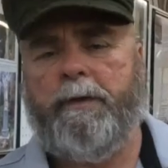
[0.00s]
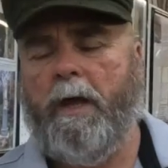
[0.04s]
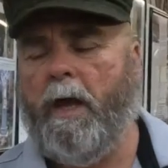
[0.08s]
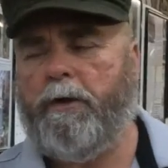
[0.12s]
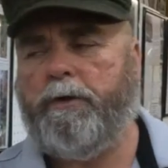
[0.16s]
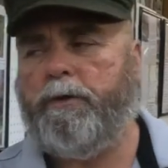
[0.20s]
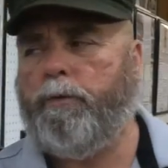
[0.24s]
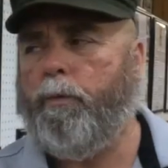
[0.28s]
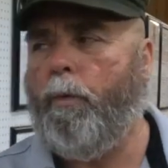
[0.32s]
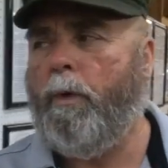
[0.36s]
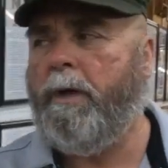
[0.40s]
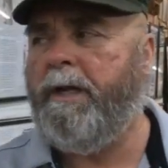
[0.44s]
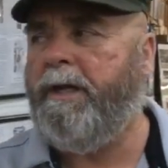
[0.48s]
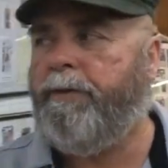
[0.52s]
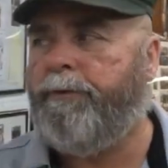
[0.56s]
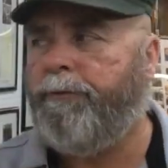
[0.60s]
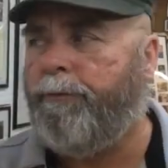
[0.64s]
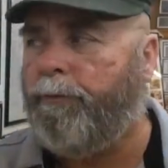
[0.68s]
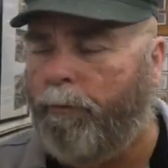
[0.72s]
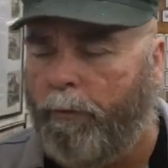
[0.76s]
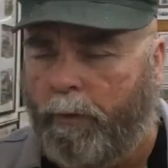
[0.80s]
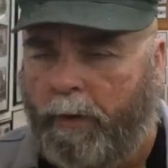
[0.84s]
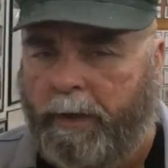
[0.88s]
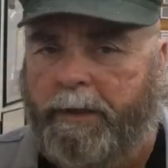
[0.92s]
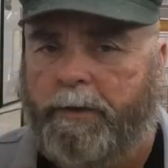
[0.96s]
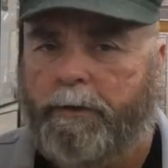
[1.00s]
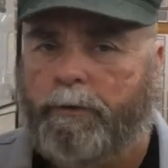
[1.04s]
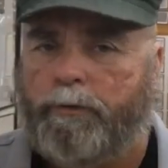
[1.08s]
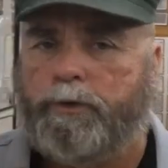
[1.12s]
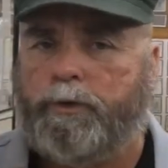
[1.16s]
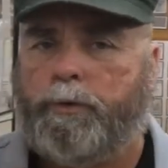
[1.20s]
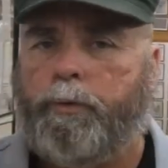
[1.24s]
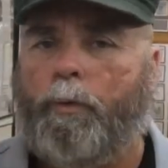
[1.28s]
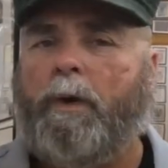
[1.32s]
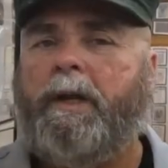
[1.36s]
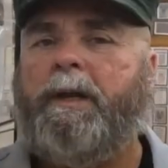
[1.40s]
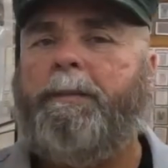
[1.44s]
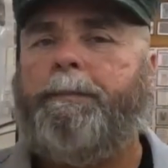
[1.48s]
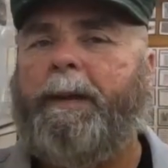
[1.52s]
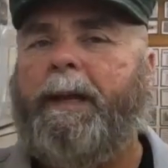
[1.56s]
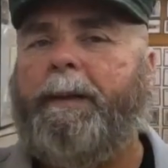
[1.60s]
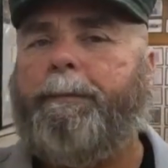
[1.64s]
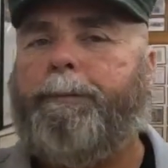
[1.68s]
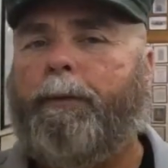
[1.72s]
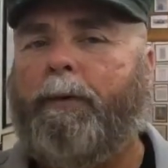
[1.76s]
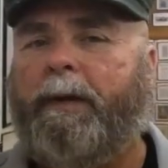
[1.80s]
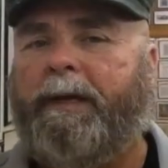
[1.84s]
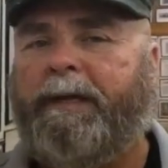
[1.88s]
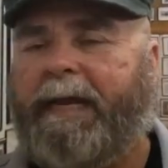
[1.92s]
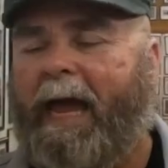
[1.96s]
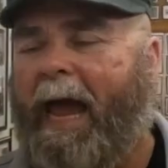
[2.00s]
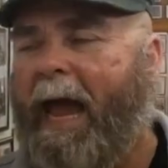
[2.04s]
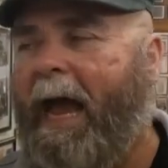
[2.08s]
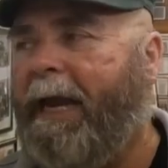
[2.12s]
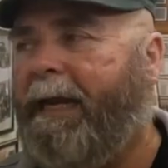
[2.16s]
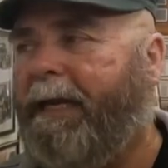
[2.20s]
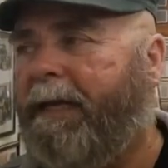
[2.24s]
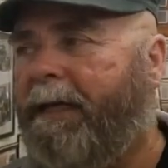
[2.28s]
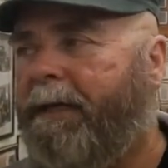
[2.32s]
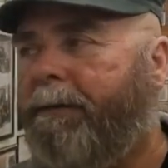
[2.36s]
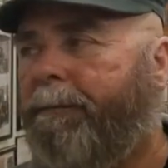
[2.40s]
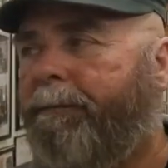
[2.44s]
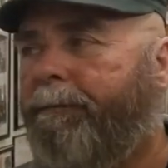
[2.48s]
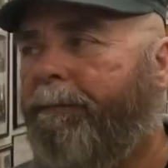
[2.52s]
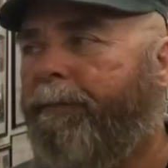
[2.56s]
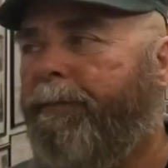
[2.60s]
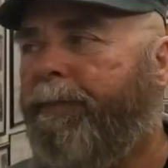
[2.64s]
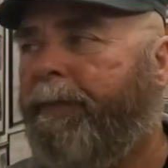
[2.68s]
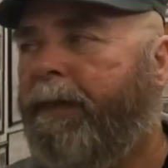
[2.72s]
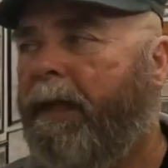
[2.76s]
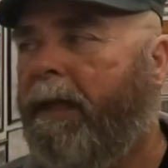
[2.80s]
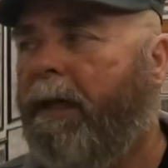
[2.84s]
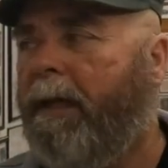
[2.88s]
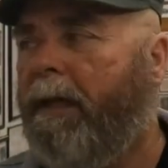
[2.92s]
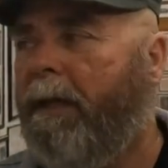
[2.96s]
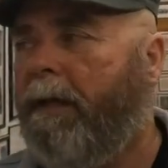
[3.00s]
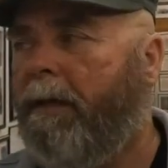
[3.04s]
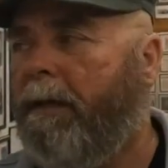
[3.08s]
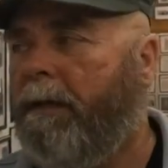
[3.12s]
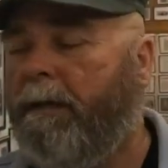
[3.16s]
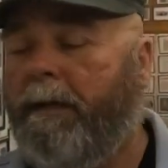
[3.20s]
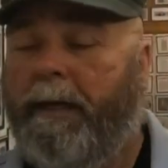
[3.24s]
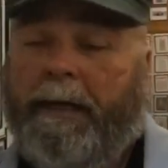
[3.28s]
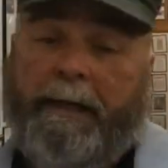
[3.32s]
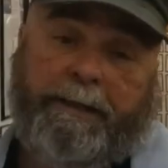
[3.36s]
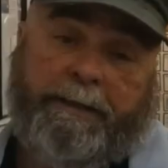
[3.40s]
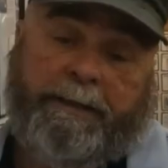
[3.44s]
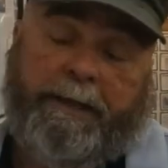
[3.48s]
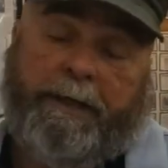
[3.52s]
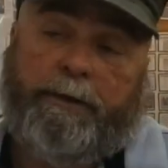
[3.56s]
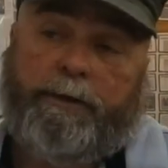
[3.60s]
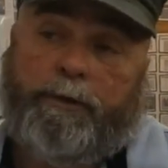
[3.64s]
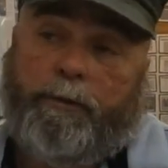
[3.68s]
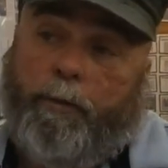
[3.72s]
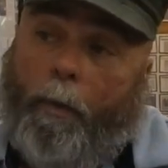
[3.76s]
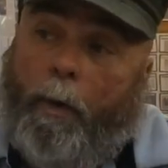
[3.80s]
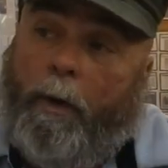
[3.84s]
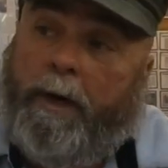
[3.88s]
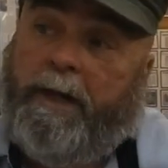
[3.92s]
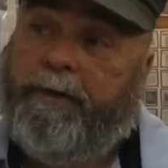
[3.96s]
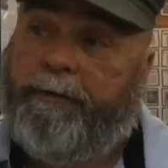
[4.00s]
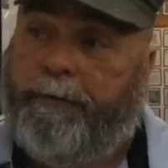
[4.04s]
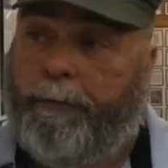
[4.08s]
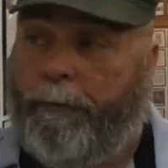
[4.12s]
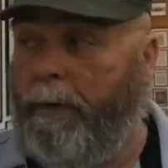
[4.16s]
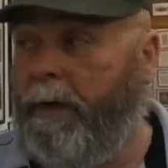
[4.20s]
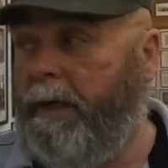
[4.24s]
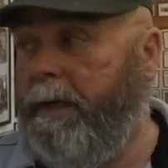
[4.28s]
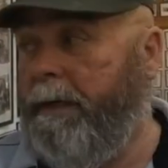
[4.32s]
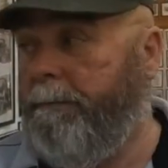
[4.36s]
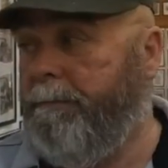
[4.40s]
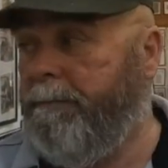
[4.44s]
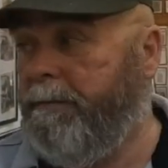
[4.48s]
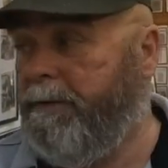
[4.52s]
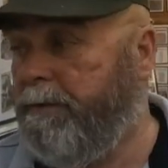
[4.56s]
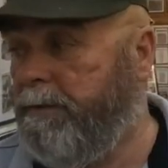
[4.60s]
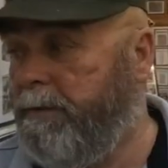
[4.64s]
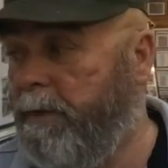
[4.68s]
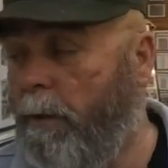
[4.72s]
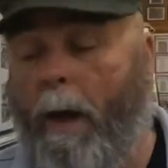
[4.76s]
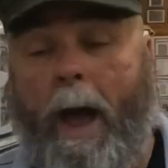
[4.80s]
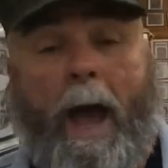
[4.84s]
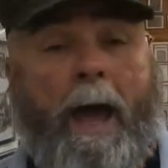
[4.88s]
not 23. There's 20 people indicted. He says 23. So